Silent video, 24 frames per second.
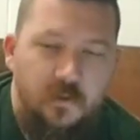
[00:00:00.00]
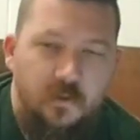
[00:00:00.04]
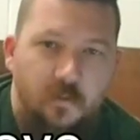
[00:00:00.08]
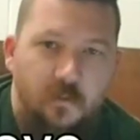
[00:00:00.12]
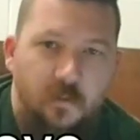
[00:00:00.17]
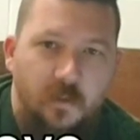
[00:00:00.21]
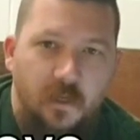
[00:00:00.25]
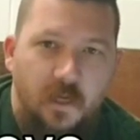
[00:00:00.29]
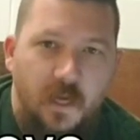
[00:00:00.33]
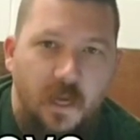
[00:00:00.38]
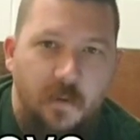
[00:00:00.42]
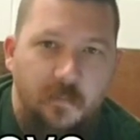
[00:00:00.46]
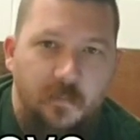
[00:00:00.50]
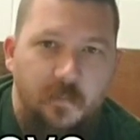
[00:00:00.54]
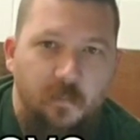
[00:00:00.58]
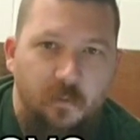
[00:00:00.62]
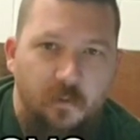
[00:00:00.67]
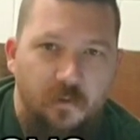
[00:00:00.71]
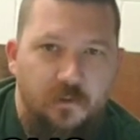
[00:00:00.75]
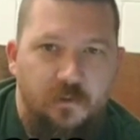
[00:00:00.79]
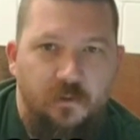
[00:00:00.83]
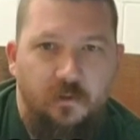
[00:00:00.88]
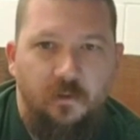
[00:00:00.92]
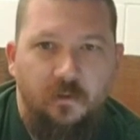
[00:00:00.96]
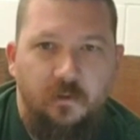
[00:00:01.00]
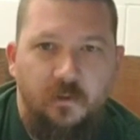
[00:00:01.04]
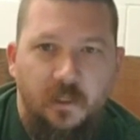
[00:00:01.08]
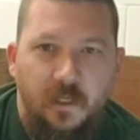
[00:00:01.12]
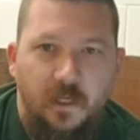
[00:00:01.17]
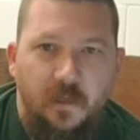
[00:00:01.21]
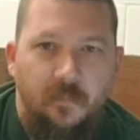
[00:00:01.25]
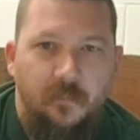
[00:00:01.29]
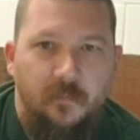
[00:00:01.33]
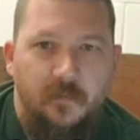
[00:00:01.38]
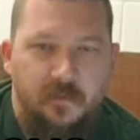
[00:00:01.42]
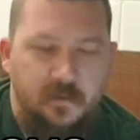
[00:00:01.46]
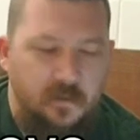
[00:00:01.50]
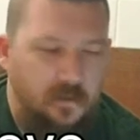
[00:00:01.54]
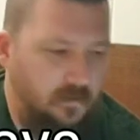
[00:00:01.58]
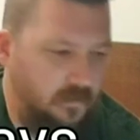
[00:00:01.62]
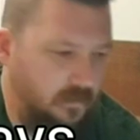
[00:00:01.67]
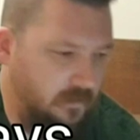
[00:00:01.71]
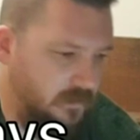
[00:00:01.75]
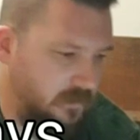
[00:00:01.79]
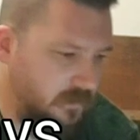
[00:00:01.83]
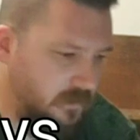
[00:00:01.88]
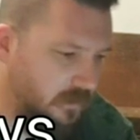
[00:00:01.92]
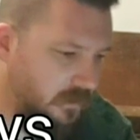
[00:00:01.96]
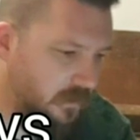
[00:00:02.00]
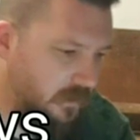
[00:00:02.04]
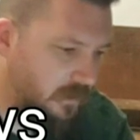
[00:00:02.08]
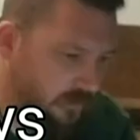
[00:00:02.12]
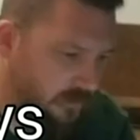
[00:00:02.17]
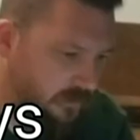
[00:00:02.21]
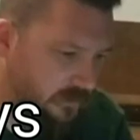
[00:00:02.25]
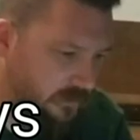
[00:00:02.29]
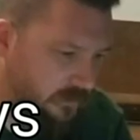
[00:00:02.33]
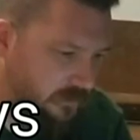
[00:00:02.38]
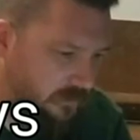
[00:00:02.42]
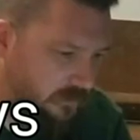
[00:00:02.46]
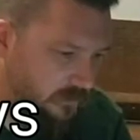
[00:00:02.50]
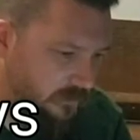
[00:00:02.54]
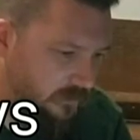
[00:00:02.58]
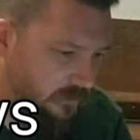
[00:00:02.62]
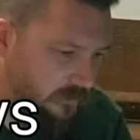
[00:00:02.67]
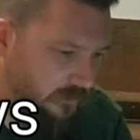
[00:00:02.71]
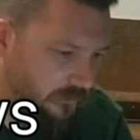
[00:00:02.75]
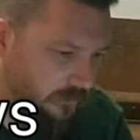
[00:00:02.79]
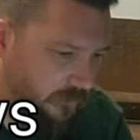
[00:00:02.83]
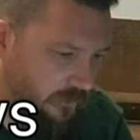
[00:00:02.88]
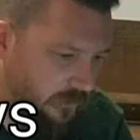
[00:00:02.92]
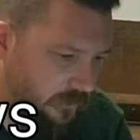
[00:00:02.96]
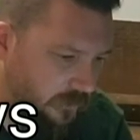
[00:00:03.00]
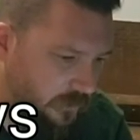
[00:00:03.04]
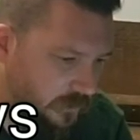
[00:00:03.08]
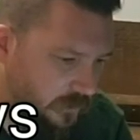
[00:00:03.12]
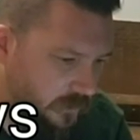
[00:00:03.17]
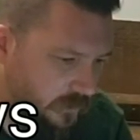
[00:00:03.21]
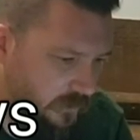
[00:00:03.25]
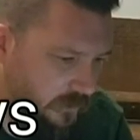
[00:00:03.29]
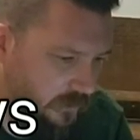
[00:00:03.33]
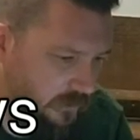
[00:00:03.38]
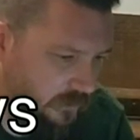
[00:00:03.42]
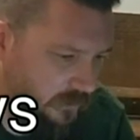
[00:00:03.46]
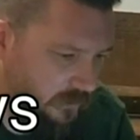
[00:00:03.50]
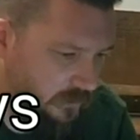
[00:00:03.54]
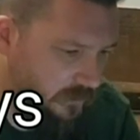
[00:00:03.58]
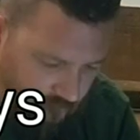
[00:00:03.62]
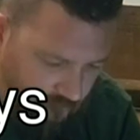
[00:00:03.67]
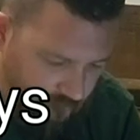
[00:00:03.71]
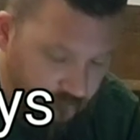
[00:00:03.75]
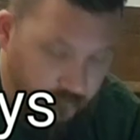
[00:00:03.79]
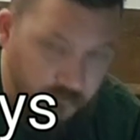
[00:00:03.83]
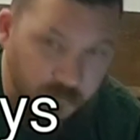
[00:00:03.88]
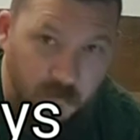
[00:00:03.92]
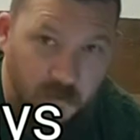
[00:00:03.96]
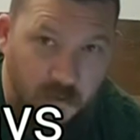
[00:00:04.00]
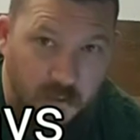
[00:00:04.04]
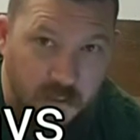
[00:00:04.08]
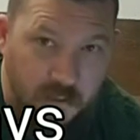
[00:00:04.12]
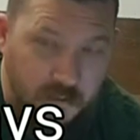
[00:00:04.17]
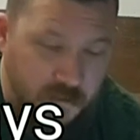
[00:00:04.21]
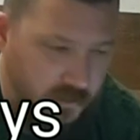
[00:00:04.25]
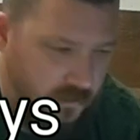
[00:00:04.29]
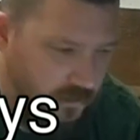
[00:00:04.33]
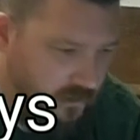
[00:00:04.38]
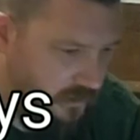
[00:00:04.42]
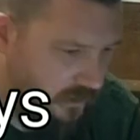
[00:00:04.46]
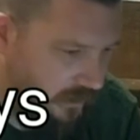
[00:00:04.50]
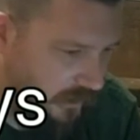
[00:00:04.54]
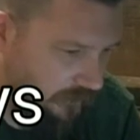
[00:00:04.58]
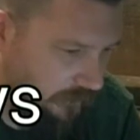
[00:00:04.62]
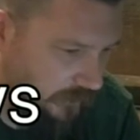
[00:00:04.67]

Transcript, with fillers: there's nobody named Berserk in the sagas. So it's the first fallacious